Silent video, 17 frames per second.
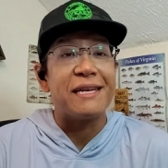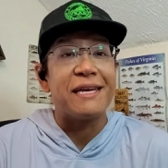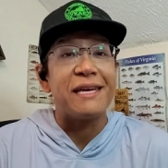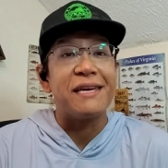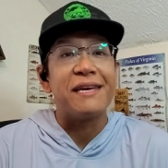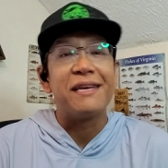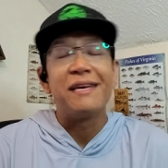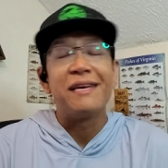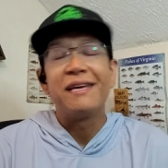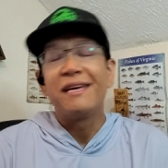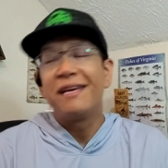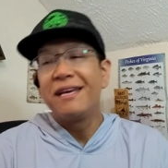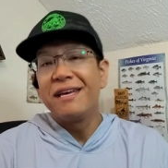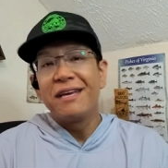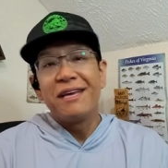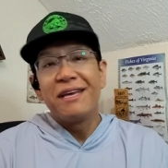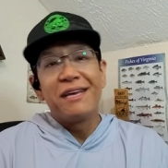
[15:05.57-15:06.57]
day.
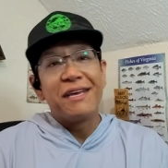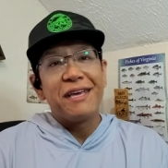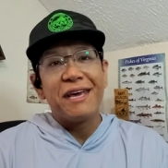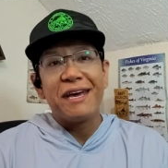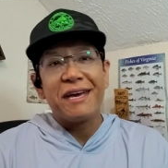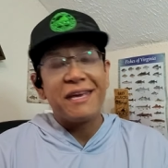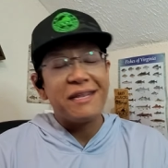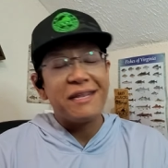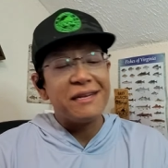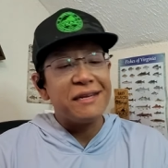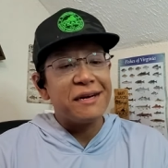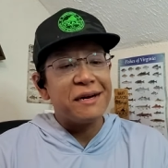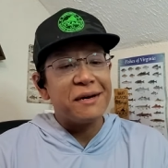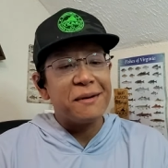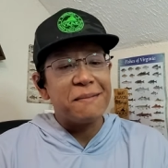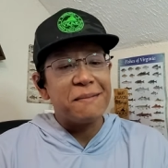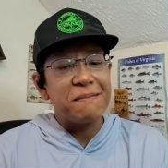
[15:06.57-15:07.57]
Yeah. And,
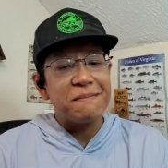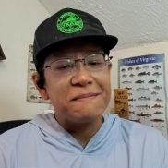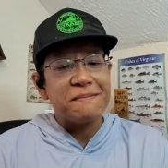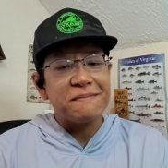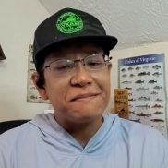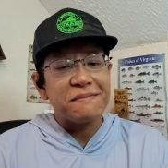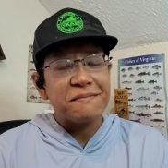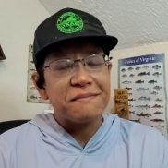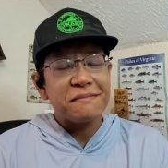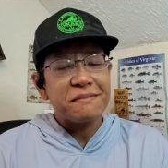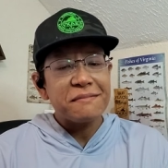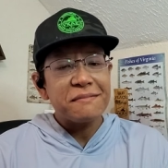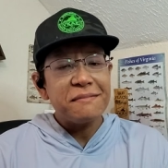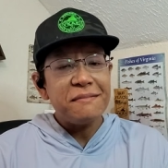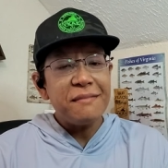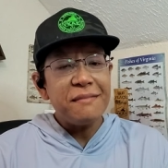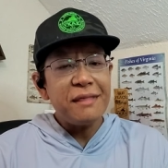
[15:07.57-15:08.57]
um,
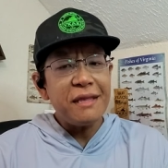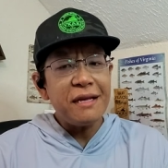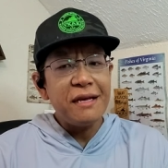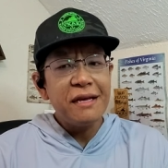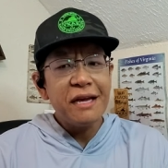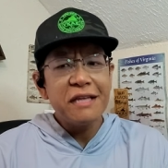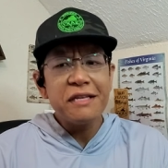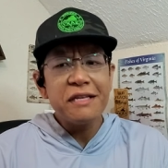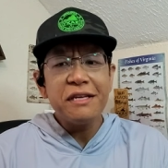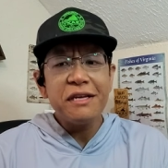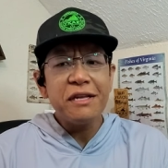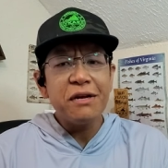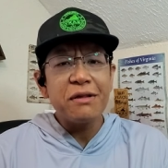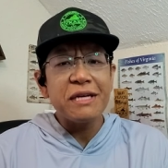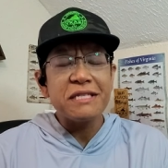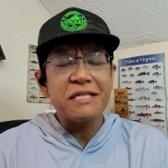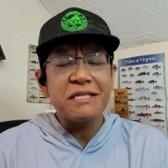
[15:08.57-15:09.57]
and you
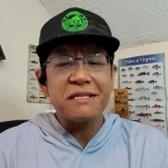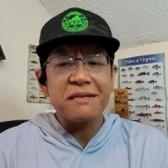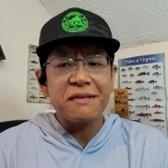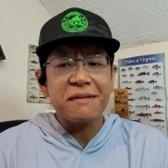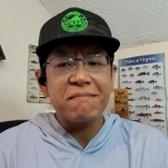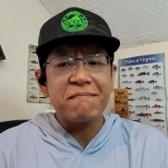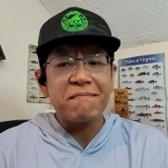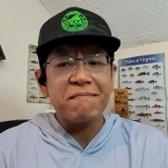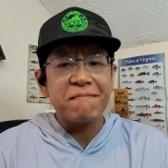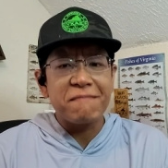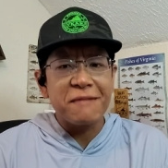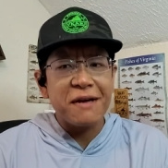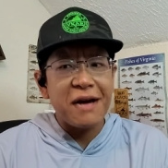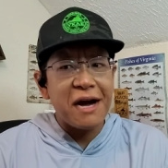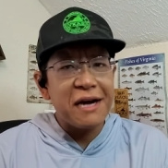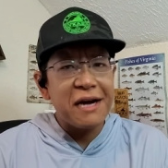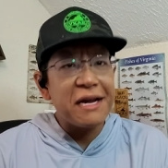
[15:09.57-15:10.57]
know, that's
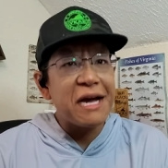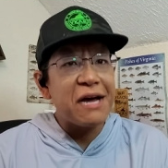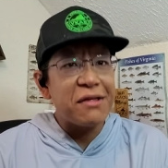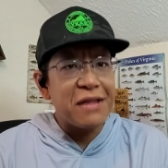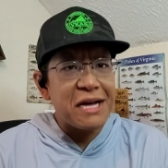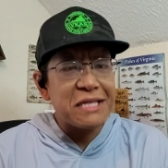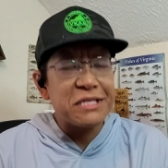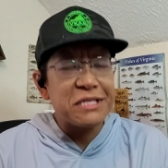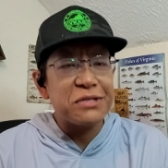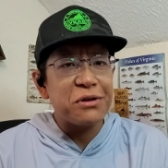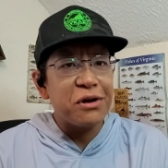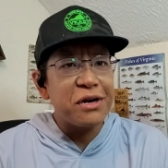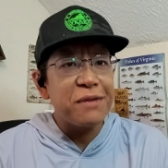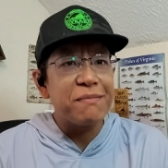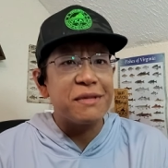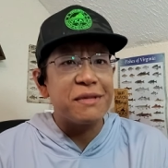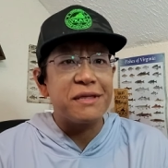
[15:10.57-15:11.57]
kind of how that
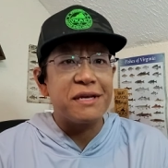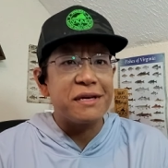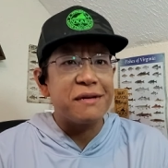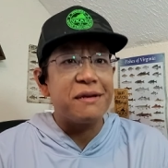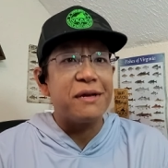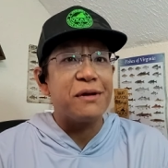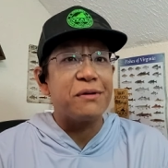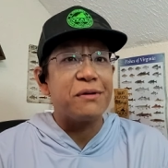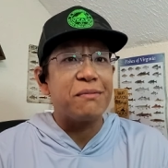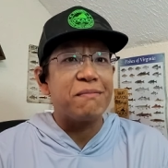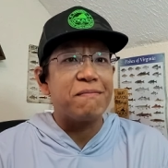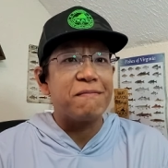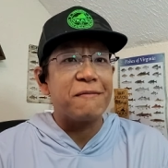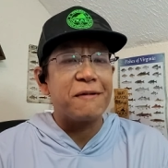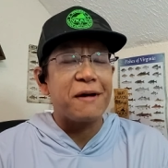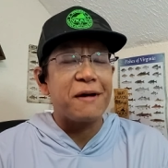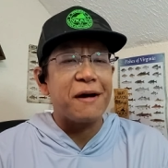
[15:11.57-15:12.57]
started, but then, you know,
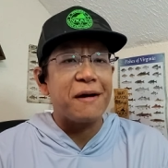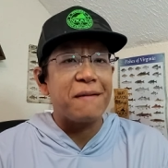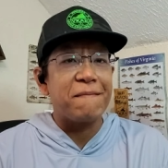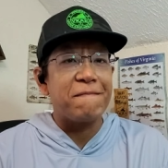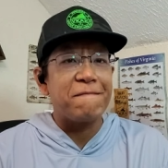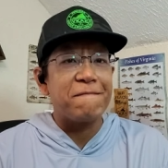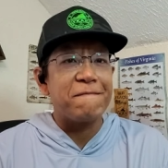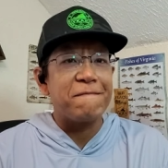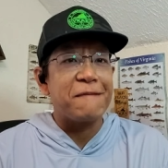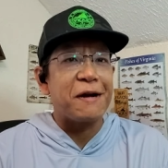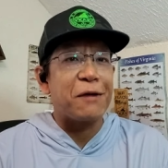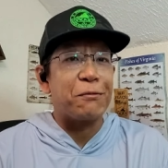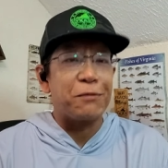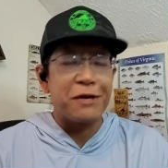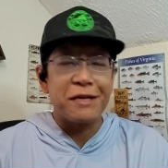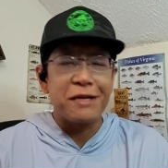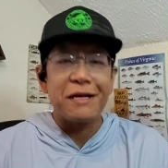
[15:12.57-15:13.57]
I
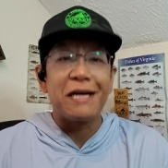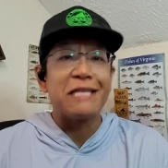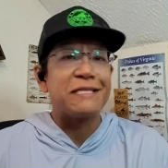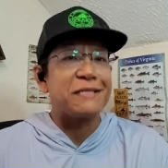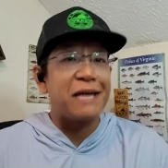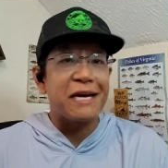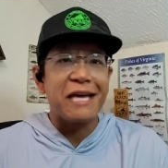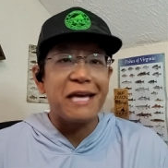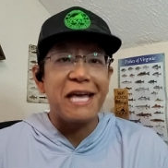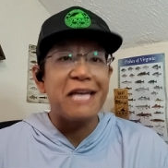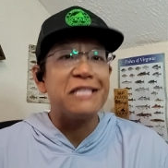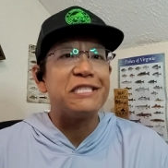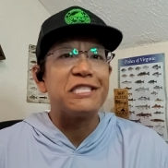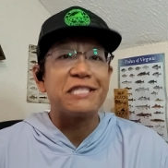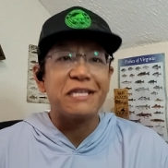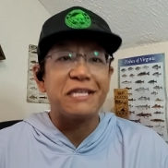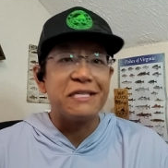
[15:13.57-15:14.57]
realized I can't
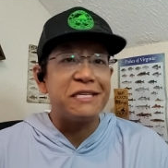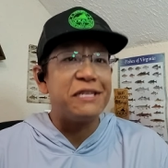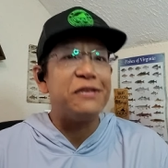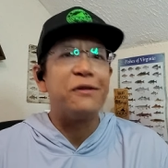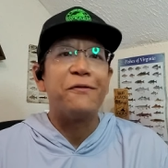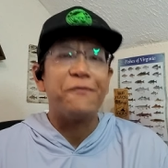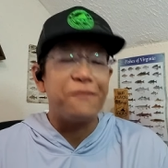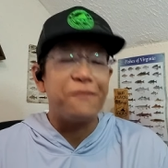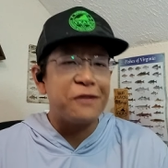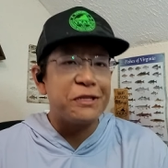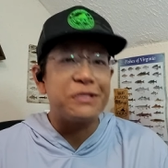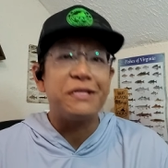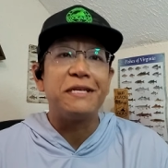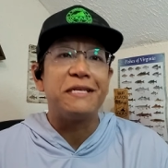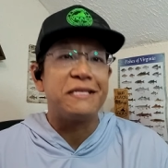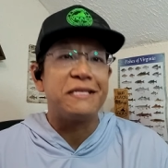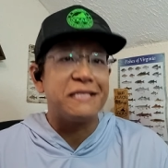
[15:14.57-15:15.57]
just continue to fish
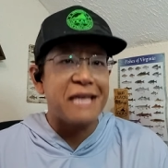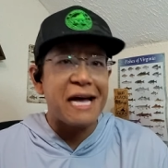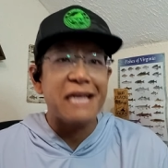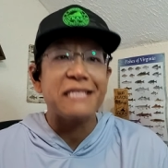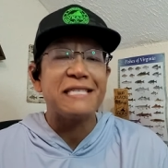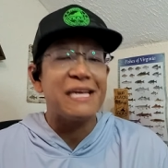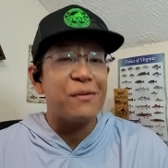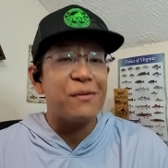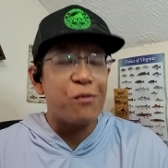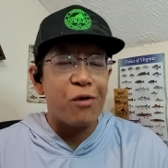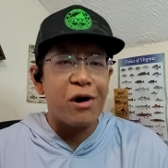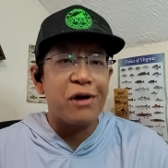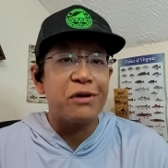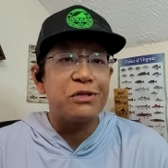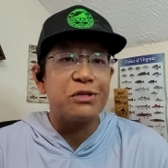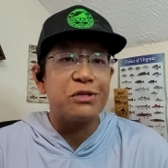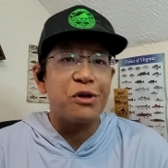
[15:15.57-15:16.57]
the exact same
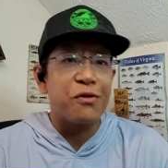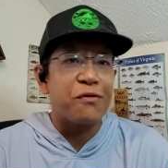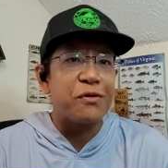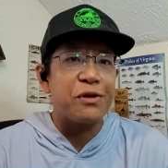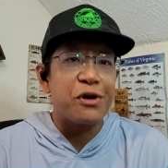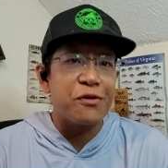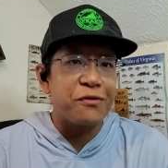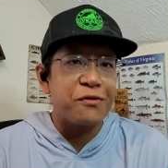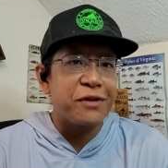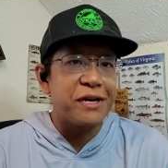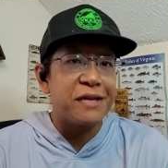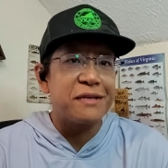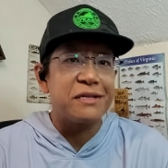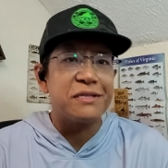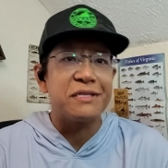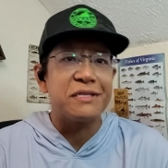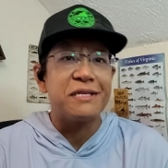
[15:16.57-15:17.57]
waters over and over again,
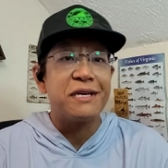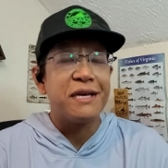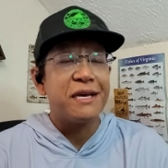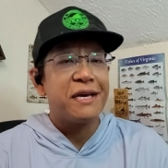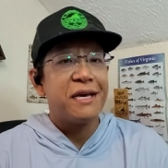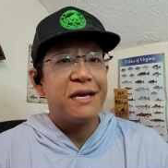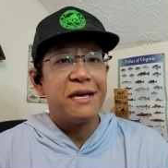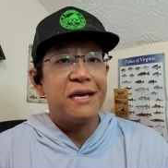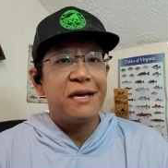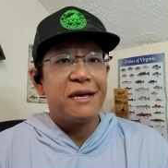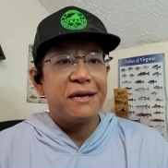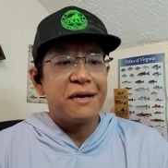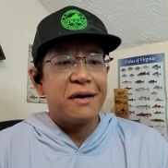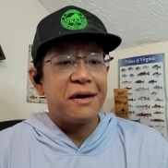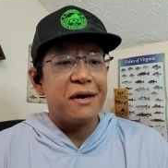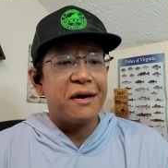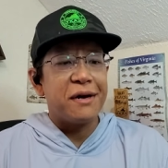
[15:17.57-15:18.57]
because
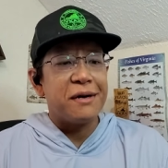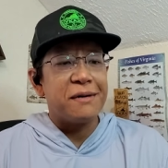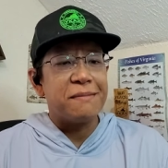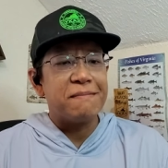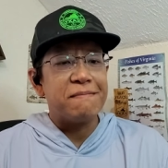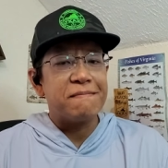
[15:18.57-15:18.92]
um,